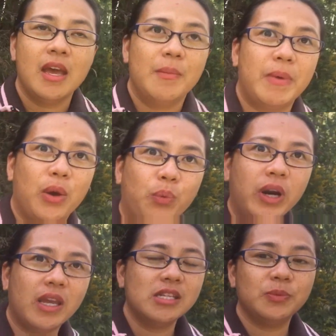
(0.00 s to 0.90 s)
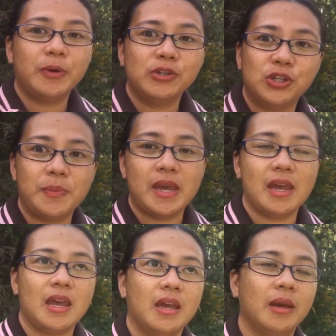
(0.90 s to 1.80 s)
my work is supposed to
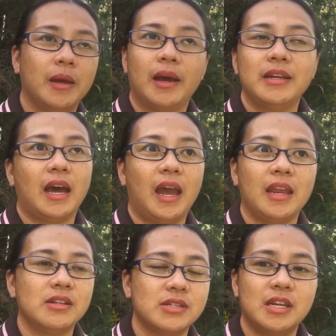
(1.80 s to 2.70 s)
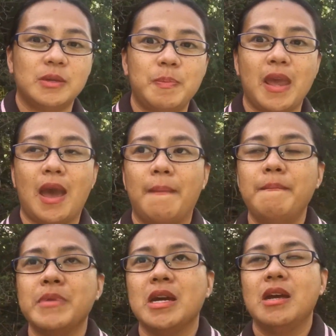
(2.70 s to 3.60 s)
be 9 to 6 p.m.
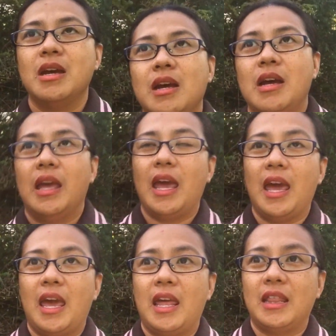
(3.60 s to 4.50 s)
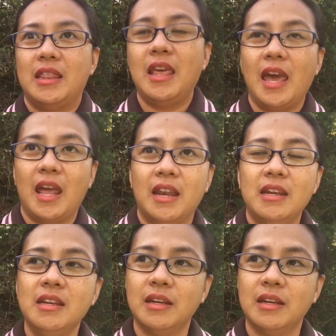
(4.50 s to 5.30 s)
And then